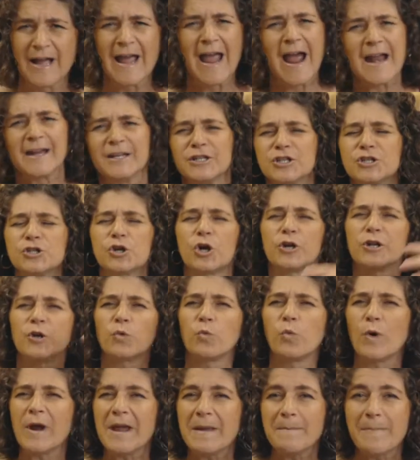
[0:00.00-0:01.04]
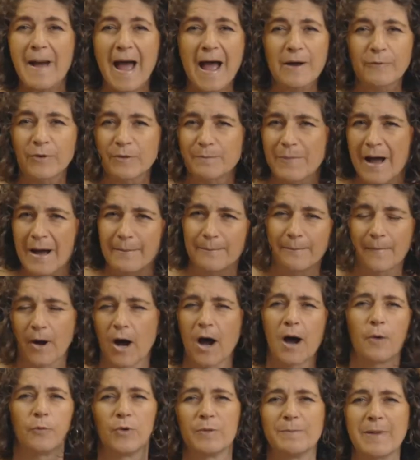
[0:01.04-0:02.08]
And it started way back with
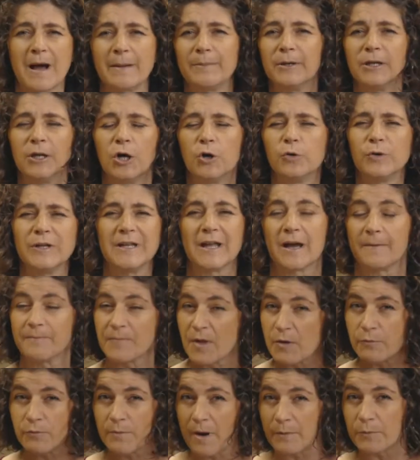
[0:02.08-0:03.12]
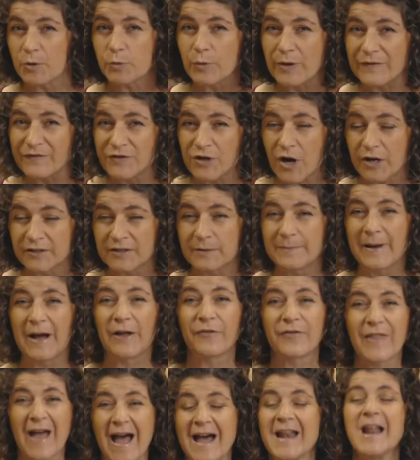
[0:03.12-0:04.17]
Babylonia. Remember we've talked
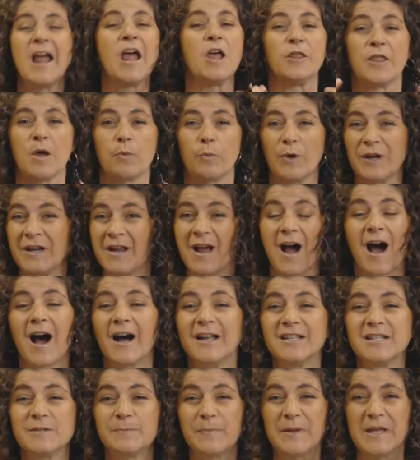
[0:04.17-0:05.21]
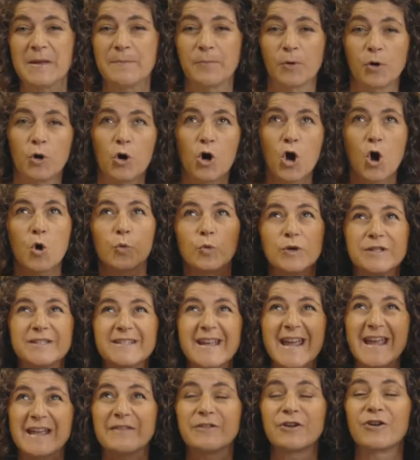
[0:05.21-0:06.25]
about that, that when God's people would
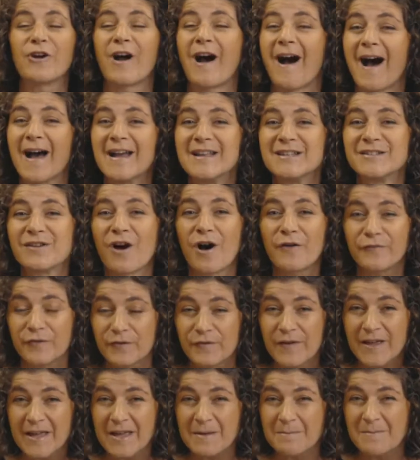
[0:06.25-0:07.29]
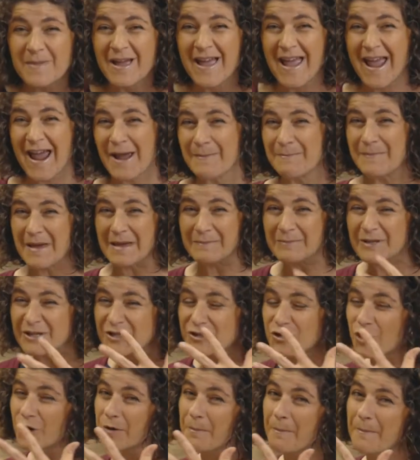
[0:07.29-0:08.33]
take their eyes off of Him and maybe
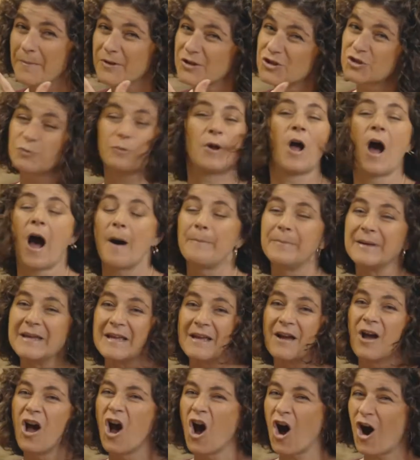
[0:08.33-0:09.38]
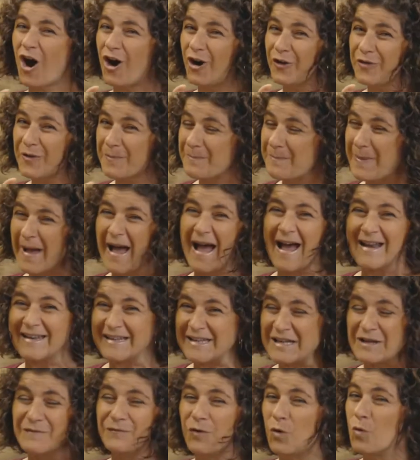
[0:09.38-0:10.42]
start copying all the bad,
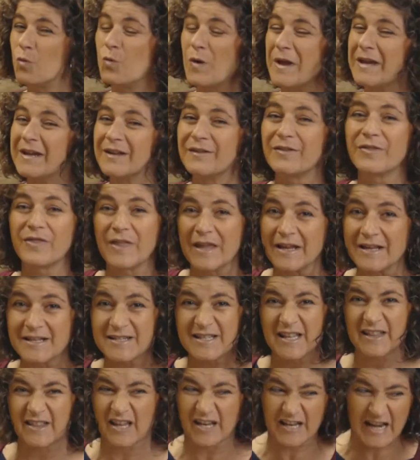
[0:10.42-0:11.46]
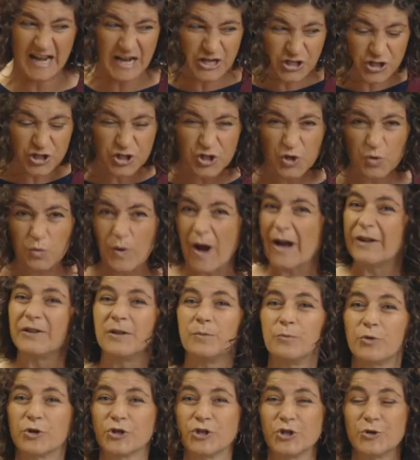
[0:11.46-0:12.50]
evil, wicked things that the nations around
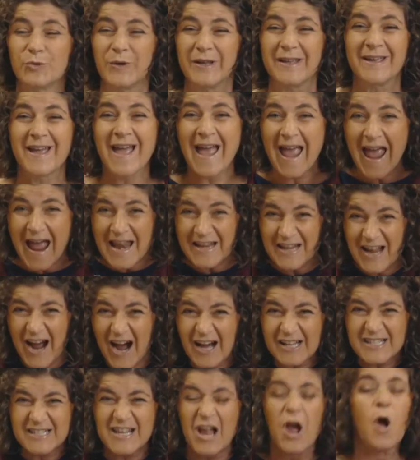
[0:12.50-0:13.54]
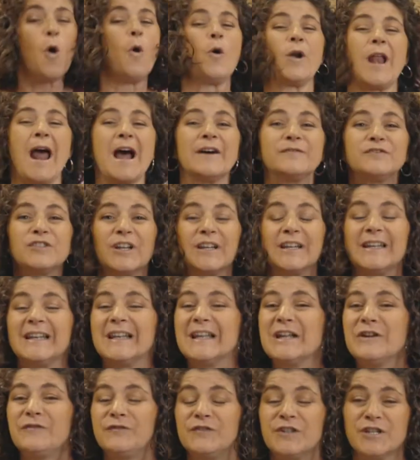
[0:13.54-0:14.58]
them were doing, and God would have to
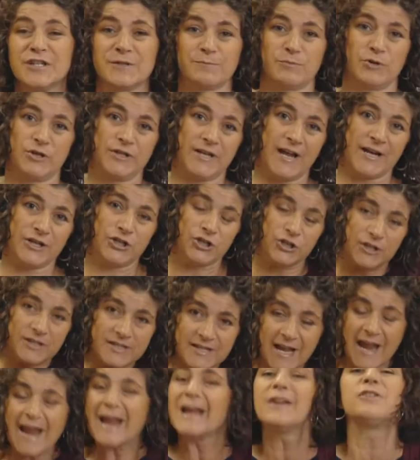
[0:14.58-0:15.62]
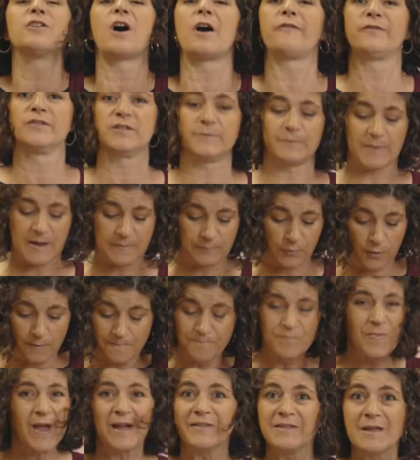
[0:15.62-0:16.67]
lift His protection, His hand off His people,
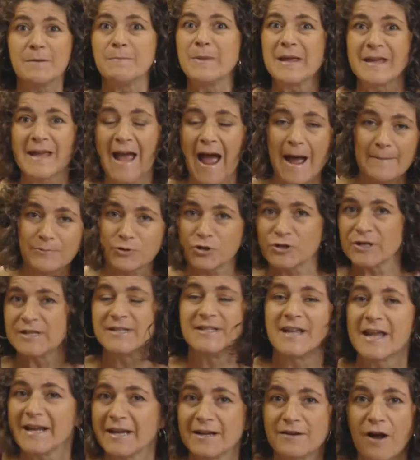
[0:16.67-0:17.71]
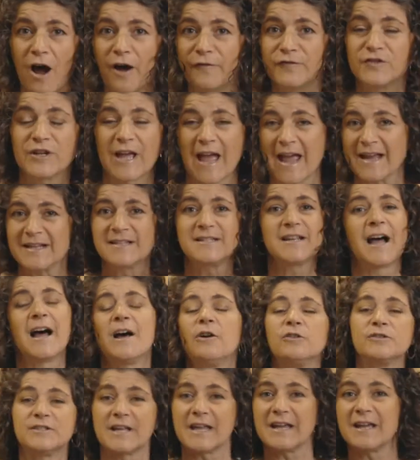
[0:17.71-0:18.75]
and then be captured and taken off to
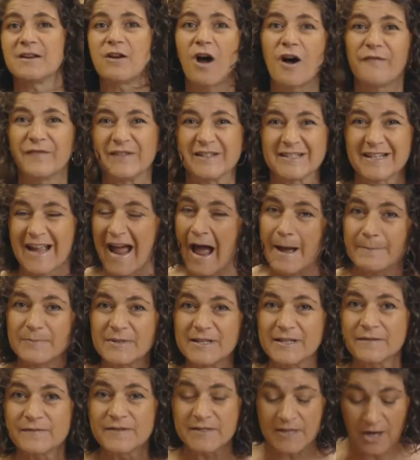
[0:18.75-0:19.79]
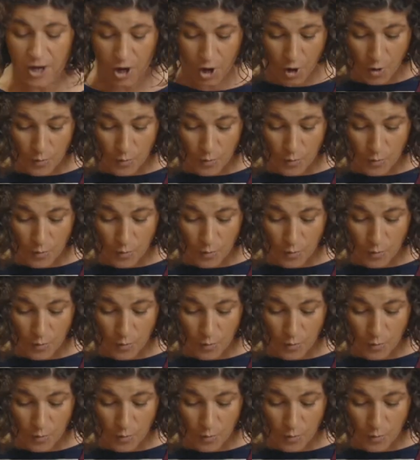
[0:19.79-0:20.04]
exile, taken off as captives?